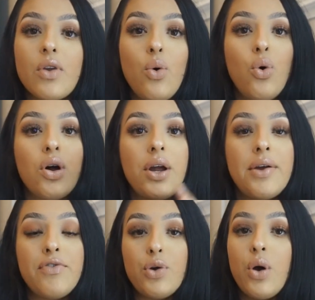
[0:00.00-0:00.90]
or
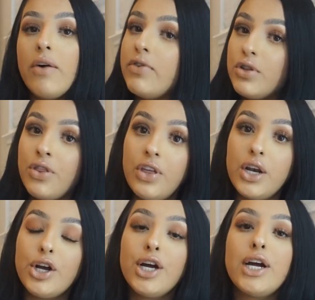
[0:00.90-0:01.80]
if you have
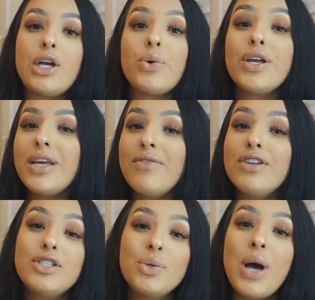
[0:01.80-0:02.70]
thinner hair, you can
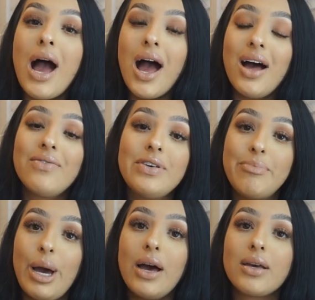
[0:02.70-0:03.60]
even do half a
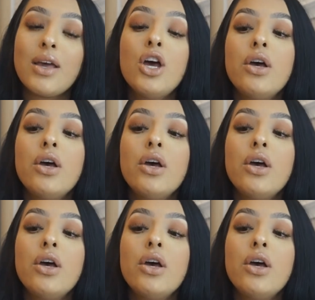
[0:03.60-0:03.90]
bag.